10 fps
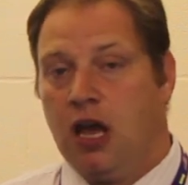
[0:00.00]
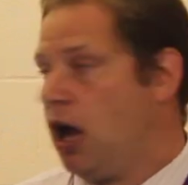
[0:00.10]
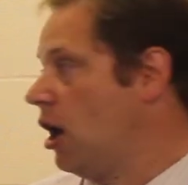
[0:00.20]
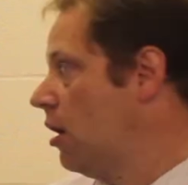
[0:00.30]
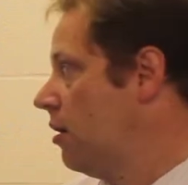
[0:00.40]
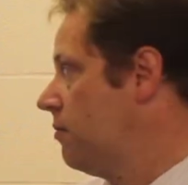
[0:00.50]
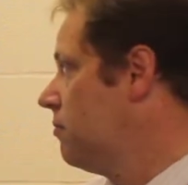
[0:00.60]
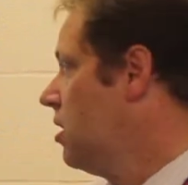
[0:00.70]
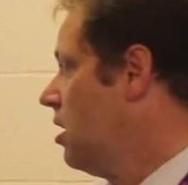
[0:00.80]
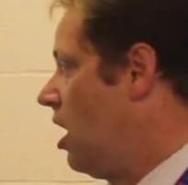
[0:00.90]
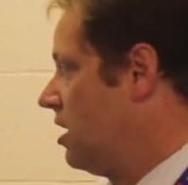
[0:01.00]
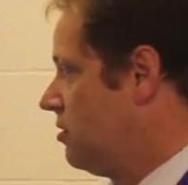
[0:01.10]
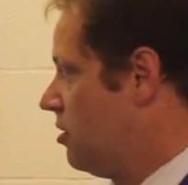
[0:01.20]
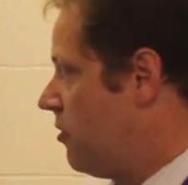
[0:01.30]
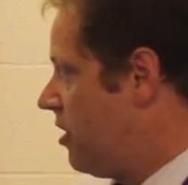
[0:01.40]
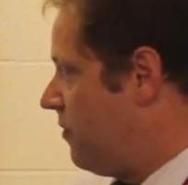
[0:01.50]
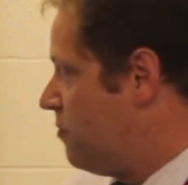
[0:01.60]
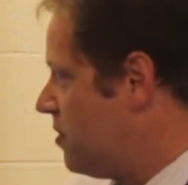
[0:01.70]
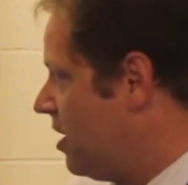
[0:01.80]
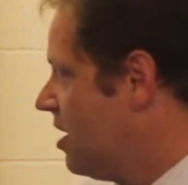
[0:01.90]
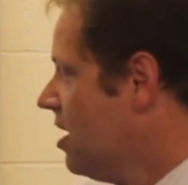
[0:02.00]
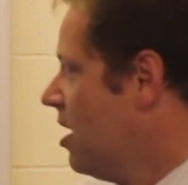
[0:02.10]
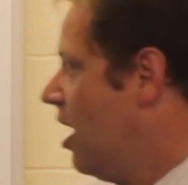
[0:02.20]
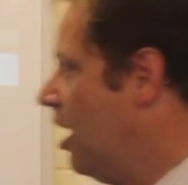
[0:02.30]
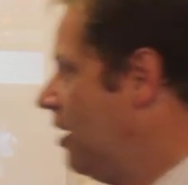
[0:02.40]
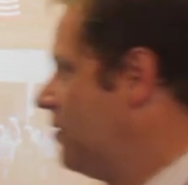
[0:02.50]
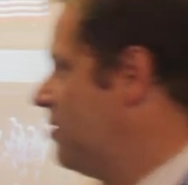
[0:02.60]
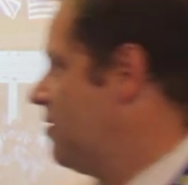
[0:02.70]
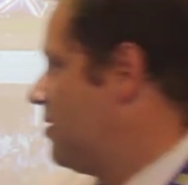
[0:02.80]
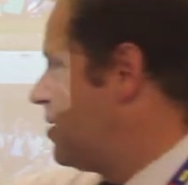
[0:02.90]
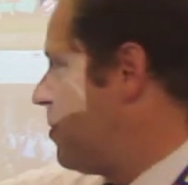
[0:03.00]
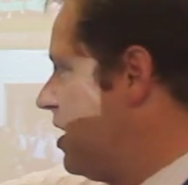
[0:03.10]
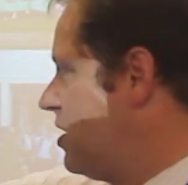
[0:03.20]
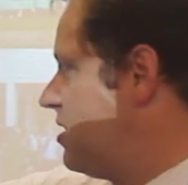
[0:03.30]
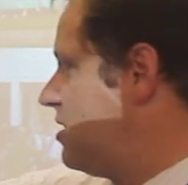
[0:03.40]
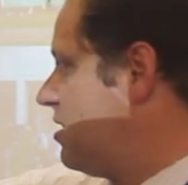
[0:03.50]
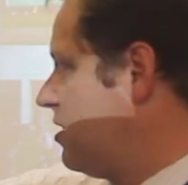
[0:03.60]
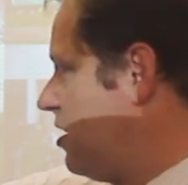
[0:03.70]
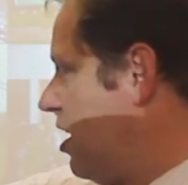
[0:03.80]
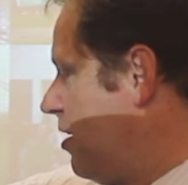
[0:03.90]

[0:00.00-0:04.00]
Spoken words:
I don't know where I even the space